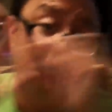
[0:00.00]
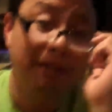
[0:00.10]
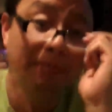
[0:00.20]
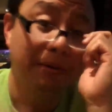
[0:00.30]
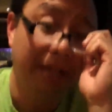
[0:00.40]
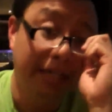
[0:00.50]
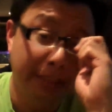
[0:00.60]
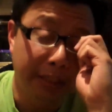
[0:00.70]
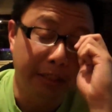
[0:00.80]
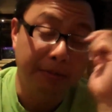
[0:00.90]
number
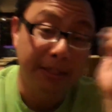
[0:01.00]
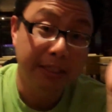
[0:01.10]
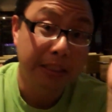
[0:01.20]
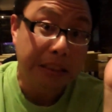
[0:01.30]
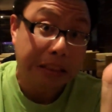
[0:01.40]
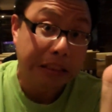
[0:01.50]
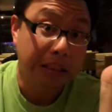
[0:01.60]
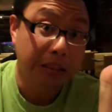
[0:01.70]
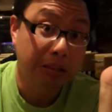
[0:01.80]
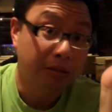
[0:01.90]
18, right? I
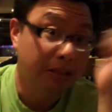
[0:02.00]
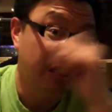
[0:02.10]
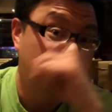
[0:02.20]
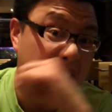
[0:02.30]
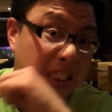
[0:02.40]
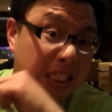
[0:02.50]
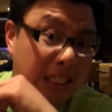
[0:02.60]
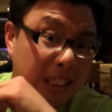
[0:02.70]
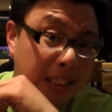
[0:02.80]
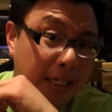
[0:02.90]
don't know. Is it 19? It's
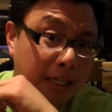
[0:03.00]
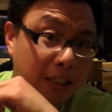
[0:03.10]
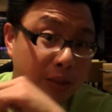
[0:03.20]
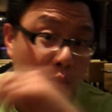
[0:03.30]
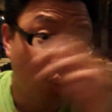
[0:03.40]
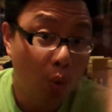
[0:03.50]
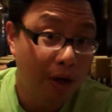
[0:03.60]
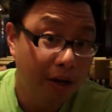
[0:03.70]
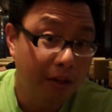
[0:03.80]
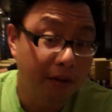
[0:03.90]
supposed to be
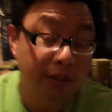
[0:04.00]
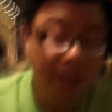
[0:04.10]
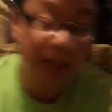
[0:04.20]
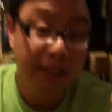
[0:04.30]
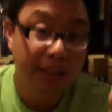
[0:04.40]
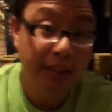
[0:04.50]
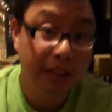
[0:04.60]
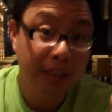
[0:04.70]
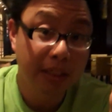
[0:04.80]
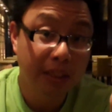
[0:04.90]
19. Of it. Is it it's 19? 18
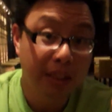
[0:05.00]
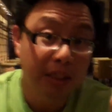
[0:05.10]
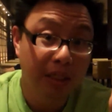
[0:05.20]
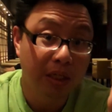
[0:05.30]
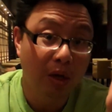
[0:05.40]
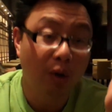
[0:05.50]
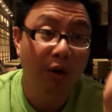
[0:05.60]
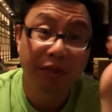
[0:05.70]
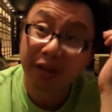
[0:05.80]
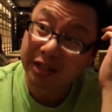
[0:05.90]
today. Oh, I
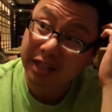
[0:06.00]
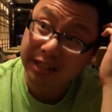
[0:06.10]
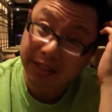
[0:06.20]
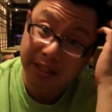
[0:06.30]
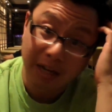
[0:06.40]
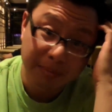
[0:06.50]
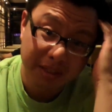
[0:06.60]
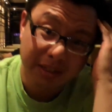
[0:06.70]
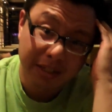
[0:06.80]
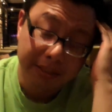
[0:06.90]
we're still it's 18. 18.
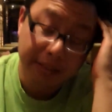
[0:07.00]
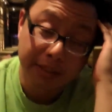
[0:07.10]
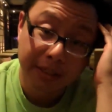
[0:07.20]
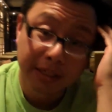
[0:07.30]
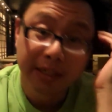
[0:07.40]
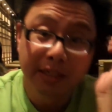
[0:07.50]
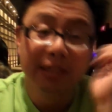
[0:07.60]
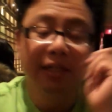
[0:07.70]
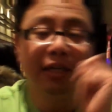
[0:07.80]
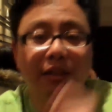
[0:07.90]
I'm yeah.
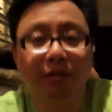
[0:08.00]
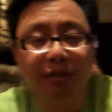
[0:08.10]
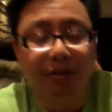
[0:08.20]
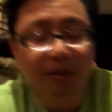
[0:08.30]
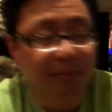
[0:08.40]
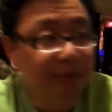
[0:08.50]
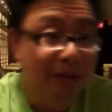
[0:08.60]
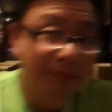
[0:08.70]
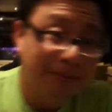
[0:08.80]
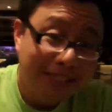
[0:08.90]
sorry. I always do them.
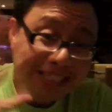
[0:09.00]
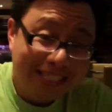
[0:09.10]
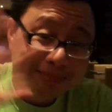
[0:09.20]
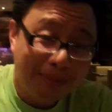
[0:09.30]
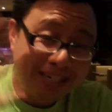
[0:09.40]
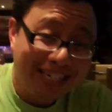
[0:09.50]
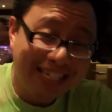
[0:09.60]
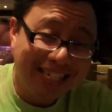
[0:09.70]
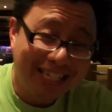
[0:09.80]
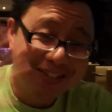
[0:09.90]
So, bye-bye.
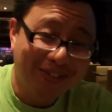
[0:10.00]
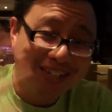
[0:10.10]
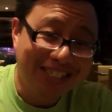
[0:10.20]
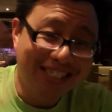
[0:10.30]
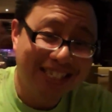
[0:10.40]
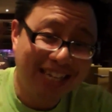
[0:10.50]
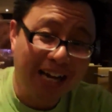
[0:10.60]
Thanks for watching. Bye-bye.